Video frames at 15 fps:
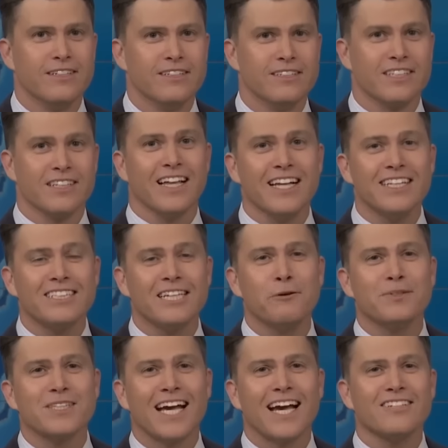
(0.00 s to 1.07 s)

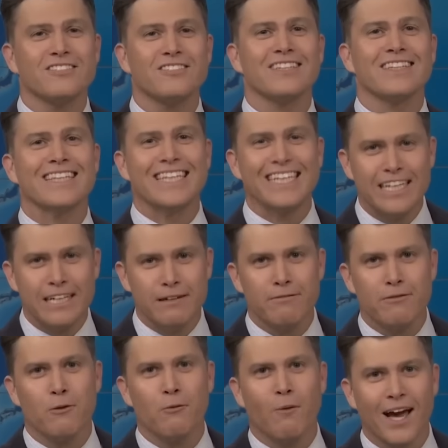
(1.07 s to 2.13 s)
Zelensky was asked to
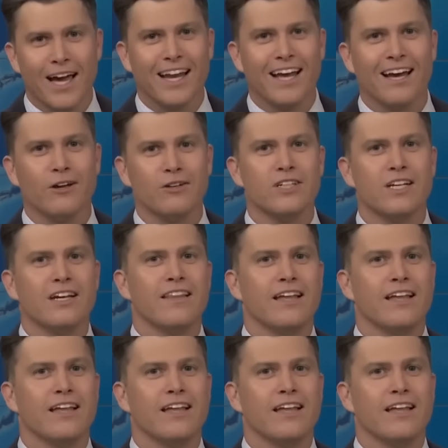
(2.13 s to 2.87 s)
leave the White House.